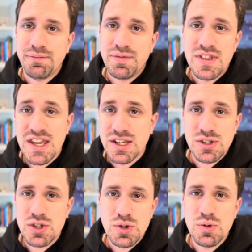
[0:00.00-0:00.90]

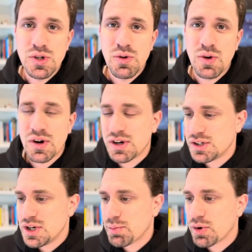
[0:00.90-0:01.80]
things to your,
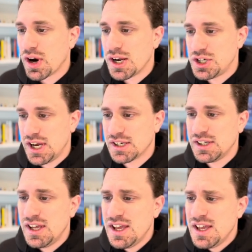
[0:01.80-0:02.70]
to your project.
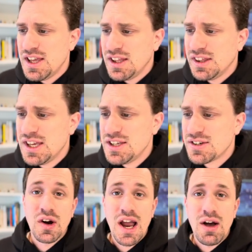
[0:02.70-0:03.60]
These
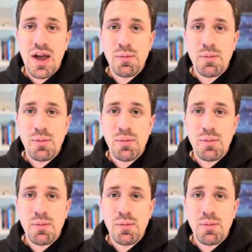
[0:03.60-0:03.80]
are how I'm